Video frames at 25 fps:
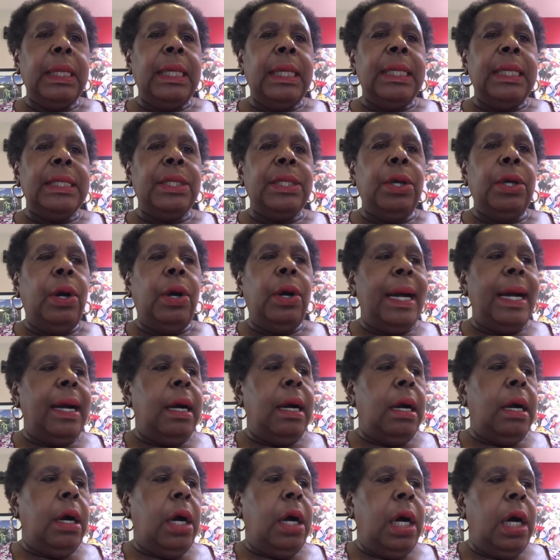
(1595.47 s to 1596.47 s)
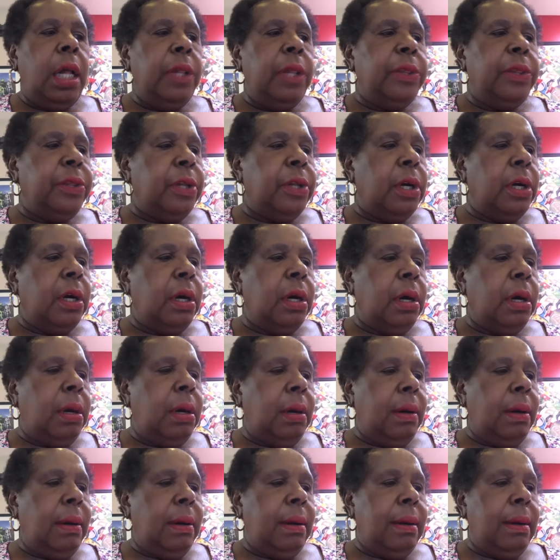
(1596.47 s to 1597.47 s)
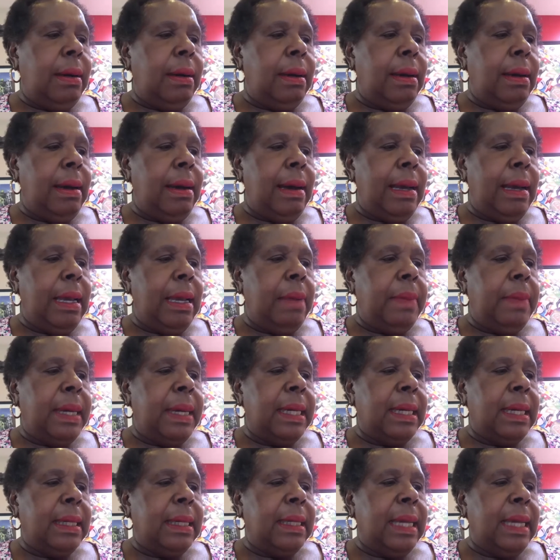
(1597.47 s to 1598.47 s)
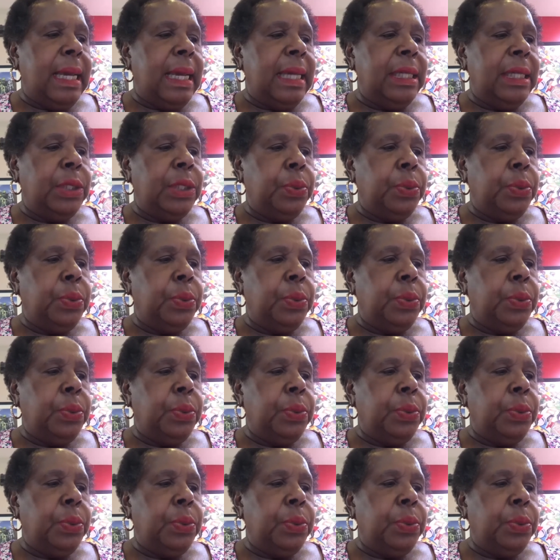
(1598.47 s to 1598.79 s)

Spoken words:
So although I am at an age